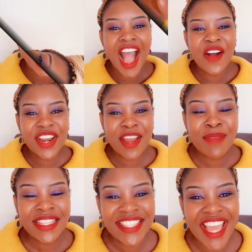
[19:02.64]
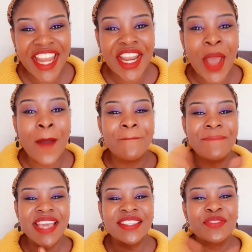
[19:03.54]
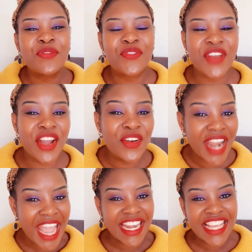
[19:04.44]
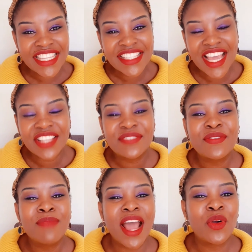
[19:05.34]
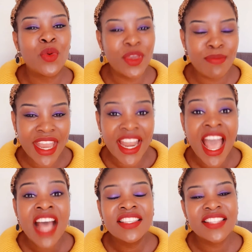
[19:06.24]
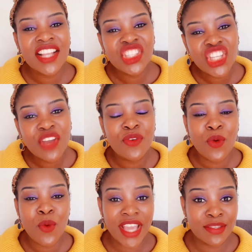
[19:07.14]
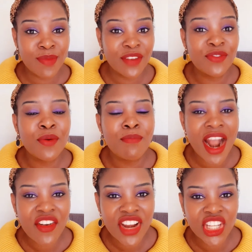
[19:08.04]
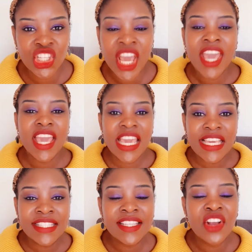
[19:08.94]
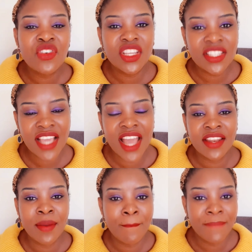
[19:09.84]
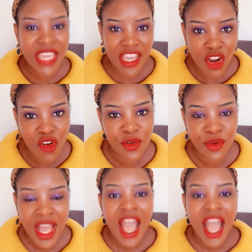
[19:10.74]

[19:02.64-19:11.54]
Our number ten, best free online dating sites for black women searching for white men for marriage is Christian Mingle.